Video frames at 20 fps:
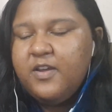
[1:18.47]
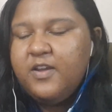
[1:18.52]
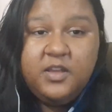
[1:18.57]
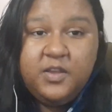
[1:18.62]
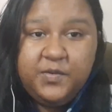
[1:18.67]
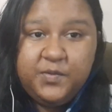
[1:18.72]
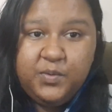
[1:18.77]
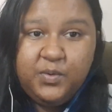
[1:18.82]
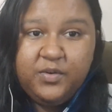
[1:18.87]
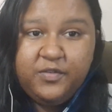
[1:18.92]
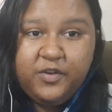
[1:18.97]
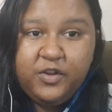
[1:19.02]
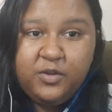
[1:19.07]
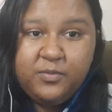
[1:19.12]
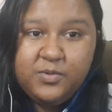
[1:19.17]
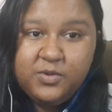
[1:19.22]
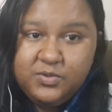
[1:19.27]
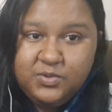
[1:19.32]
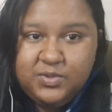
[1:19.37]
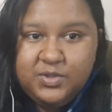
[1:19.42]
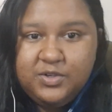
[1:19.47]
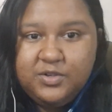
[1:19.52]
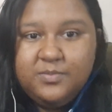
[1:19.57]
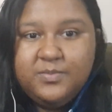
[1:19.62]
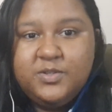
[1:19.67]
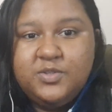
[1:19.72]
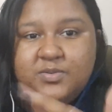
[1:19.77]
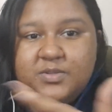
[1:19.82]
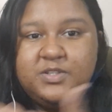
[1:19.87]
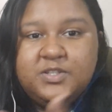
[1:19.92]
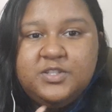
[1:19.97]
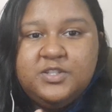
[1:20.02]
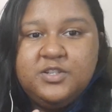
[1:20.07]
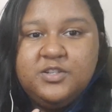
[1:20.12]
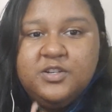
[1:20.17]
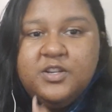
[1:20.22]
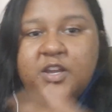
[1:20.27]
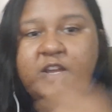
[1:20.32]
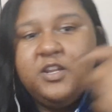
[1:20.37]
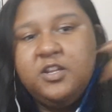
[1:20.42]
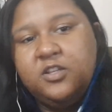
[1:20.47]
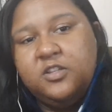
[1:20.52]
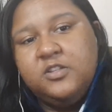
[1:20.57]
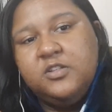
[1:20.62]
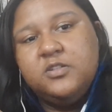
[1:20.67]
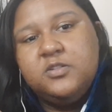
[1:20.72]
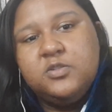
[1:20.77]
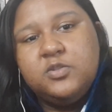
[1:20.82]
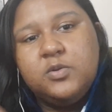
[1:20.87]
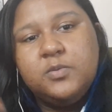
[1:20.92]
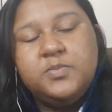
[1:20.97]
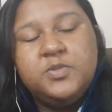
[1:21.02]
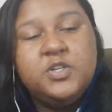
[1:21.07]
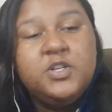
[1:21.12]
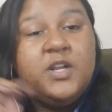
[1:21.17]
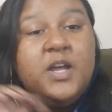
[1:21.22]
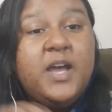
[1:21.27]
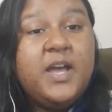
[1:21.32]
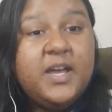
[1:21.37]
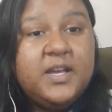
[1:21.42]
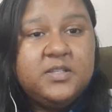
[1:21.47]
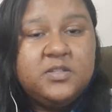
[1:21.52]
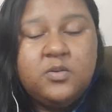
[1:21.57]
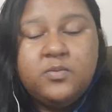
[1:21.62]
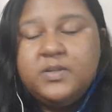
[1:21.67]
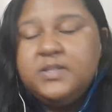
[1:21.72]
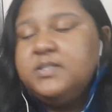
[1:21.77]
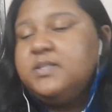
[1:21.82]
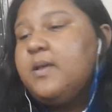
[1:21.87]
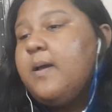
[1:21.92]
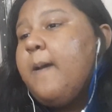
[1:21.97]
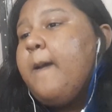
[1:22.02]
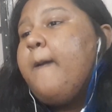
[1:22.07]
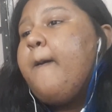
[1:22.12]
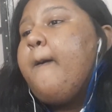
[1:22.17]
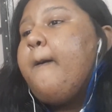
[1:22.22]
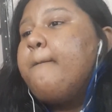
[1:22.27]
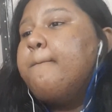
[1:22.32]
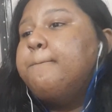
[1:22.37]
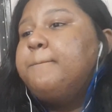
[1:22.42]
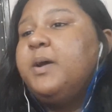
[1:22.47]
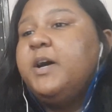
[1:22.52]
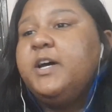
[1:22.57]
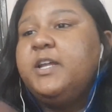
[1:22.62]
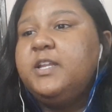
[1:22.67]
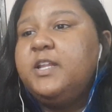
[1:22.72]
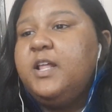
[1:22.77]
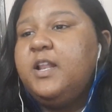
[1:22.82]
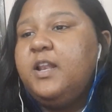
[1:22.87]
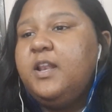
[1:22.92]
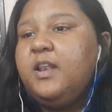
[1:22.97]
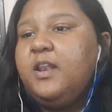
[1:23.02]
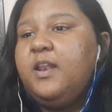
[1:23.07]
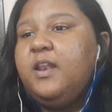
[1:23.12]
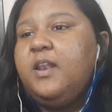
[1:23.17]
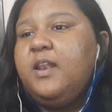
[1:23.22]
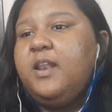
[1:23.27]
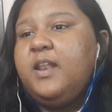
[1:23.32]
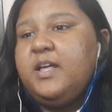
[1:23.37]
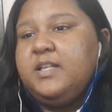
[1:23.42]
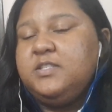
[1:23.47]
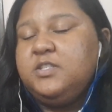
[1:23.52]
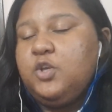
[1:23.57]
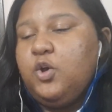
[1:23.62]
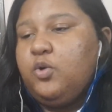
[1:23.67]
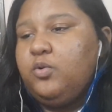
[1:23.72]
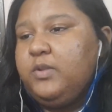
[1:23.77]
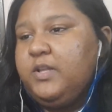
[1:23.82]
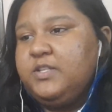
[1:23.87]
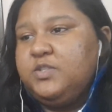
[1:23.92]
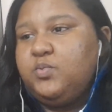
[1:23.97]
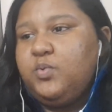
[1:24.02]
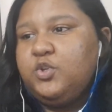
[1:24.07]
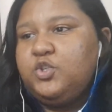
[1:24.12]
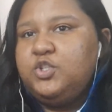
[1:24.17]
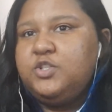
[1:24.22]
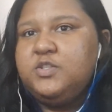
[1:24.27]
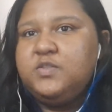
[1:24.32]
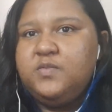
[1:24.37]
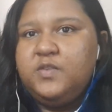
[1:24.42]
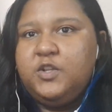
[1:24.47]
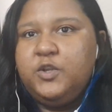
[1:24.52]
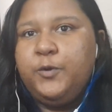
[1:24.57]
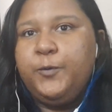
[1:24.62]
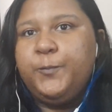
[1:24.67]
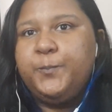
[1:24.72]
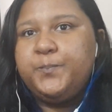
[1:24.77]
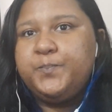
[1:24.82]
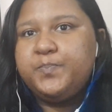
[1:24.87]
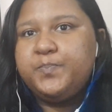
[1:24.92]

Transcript: If you want to follow me on Twitter, my Twitter is here and in the description, as always. But let's go, let's watch this video.